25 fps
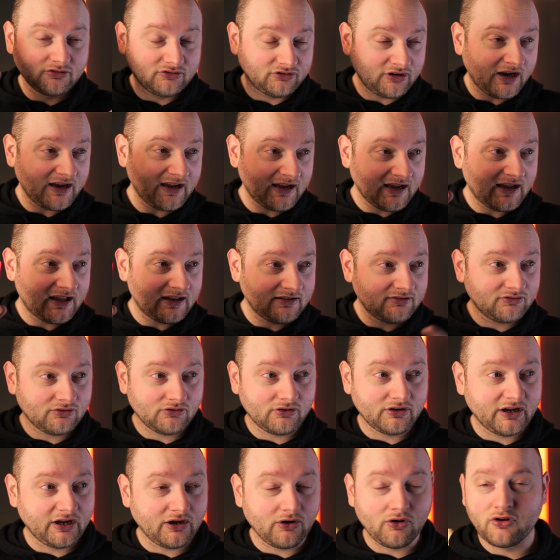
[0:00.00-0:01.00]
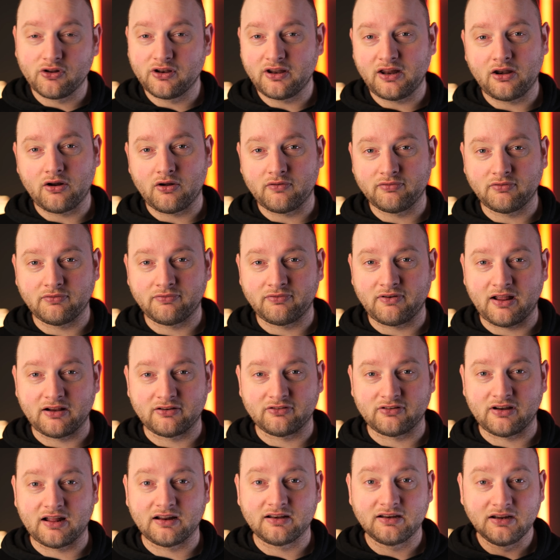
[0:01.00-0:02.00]
Shaking it, turning on and off the
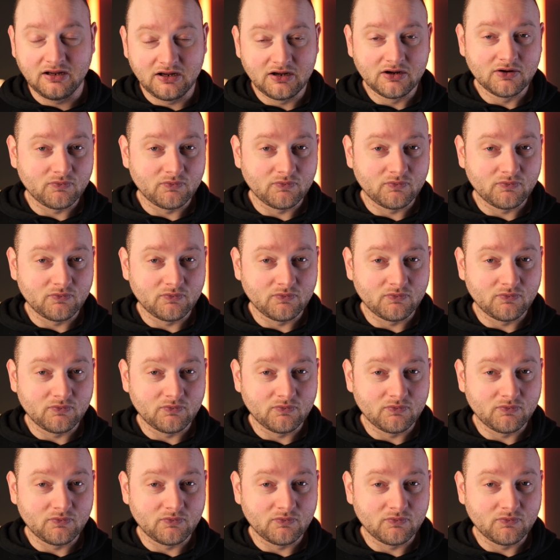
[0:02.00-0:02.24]
flashlight